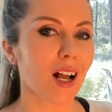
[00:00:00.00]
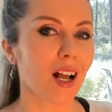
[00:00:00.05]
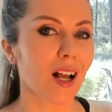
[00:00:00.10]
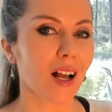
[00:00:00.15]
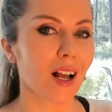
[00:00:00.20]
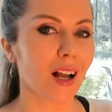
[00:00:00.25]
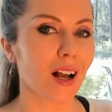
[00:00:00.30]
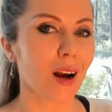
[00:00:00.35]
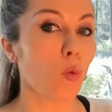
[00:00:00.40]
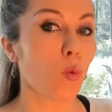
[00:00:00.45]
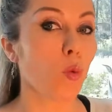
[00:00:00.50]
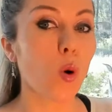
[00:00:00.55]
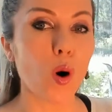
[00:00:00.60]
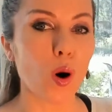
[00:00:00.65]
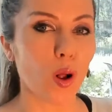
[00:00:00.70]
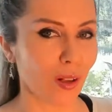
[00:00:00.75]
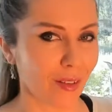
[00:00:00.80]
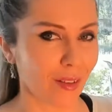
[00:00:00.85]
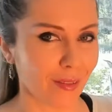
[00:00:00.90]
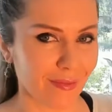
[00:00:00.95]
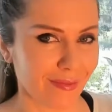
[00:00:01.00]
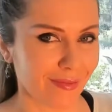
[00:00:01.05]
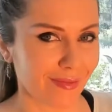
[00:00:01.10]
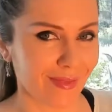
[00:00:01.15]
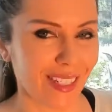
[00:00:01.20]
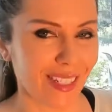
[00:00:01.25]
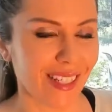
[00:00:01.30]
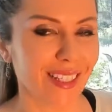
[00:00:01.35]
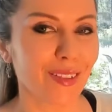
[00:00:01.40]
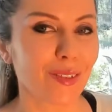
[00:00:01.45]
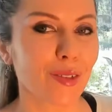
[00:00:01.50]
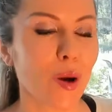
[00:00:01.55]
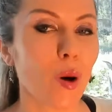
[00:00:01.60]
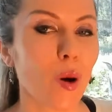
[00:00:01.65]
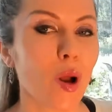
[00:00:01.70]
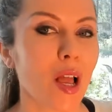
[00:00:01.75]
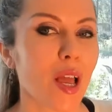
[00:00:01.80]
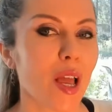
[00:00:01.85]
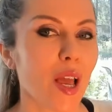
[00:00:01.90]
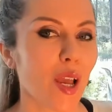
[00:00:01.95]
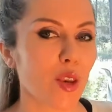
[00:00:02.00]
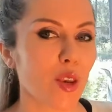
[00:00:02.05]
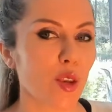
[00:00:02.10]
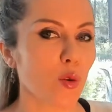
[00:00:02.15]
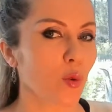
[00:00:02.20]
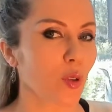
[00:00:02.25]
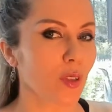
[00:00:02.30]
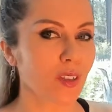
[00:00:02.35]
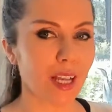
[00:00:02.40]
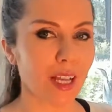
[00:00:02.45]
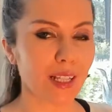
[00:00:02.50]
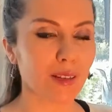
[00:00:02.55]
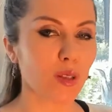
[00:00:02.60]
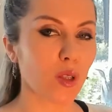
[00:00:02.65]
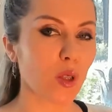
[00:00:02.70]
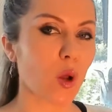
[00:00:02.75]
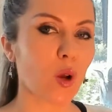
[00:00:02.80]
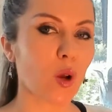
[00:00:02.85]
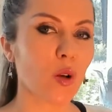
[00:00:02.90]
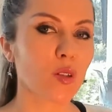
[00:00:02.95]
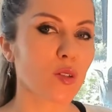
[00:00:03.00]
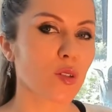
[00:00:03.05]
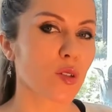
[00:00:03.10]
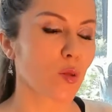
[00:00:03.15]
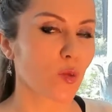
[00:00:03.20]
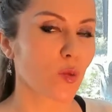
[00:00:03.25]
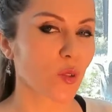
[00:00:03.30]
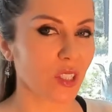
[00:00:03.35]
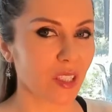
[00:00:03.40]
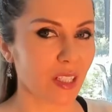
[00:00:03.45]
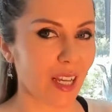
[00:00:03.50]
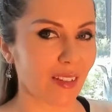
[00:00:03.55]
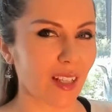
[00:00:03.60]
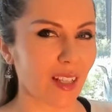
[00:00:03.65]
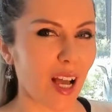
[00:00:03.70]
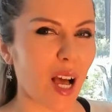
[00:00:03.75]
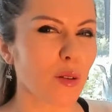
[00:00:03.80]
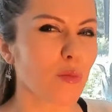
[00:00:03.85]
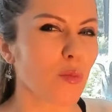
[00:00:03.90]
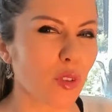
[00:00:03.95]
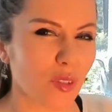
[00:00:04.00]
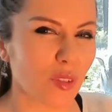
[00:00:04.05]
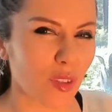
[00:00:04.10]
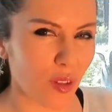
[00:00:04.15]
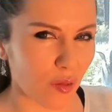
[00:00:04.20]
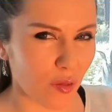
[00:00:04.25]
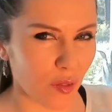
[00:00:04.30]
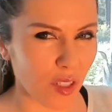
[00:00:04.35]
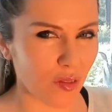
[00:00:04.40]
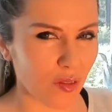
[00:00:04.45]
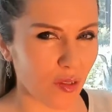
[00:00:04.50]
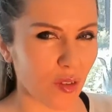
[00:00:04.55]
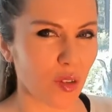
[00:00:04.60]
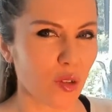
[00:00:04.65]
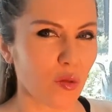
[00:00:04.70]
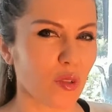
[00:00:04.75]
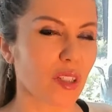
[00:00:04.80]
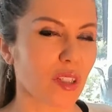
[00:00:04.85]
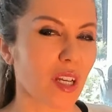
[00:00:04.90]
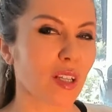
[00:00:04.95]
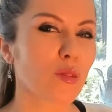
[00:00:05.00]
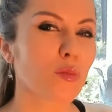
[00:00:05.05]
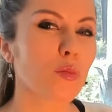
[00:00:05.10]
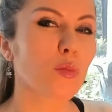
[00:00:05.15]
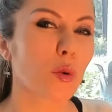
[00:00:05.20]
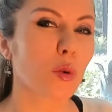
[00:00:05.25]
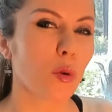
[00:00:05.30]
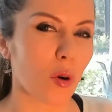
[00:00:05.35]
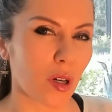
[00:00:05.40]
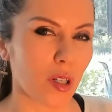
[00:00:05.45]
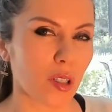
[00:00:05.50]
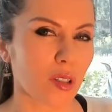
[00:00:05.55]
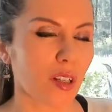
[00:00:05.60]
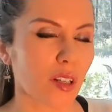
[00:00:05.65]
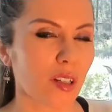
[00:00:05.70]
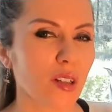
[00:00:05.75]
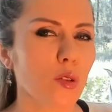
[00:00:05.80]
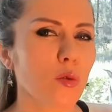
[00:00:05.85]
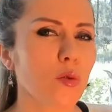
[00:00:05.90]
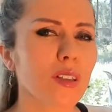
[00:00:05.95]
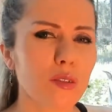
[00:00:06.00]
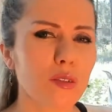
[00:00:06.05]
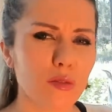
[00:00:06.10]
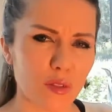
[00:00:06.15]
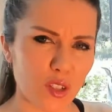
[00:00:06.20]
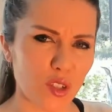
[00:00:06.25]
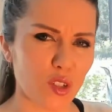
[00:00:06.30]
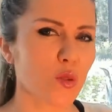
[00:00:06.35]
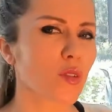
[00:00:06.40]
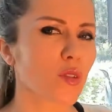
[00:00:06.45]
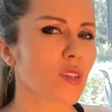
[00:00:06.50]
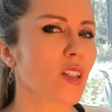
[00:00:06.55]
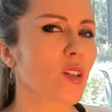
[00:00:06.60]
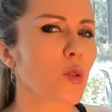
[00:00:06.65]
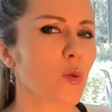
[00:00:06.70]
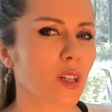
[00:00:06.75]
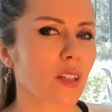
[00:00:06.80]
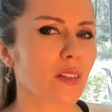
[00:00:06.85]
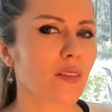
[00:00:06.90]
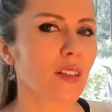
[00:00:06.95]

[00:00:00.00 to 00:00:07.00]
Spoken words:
a wall, and you will get lost, you will get unmotivated, you will get bored, and you will eventually quit.